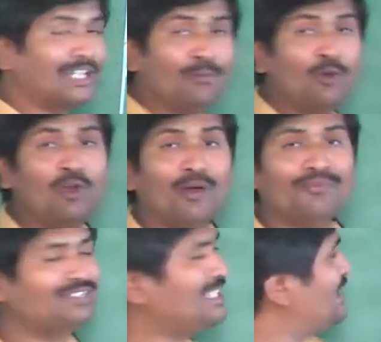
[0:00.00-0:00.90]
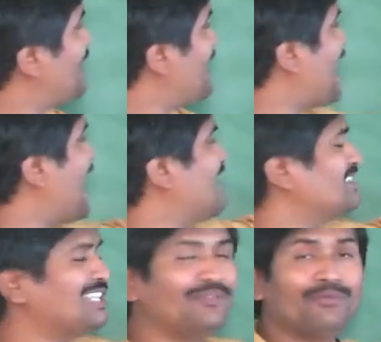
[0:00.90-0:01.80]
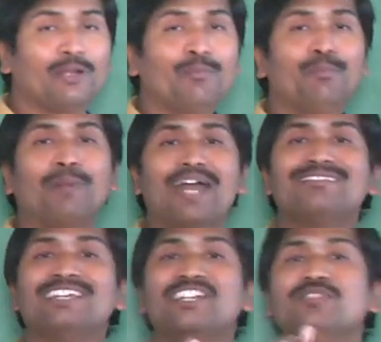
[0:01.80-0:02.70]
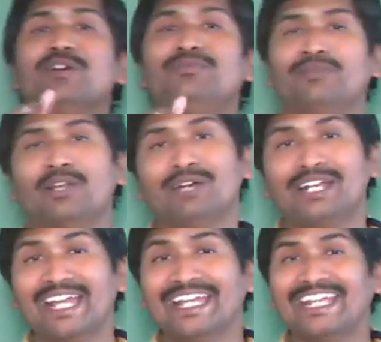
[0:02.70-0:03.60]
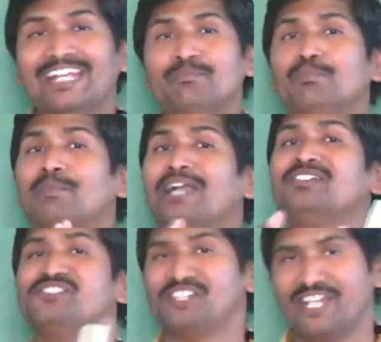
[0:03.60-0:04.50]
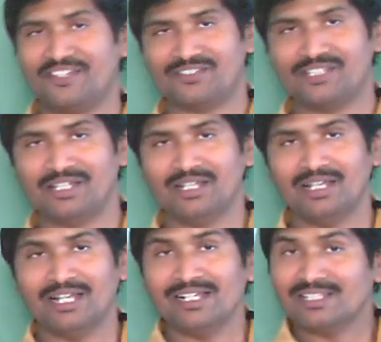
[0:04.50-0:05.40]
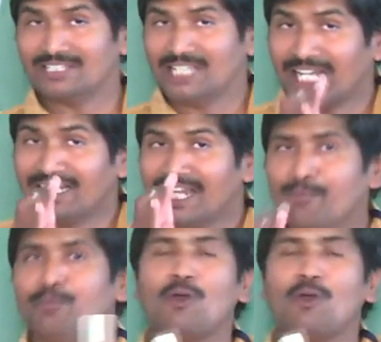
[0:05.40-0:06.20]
removal of the anther from bisexual flower in bud stage. That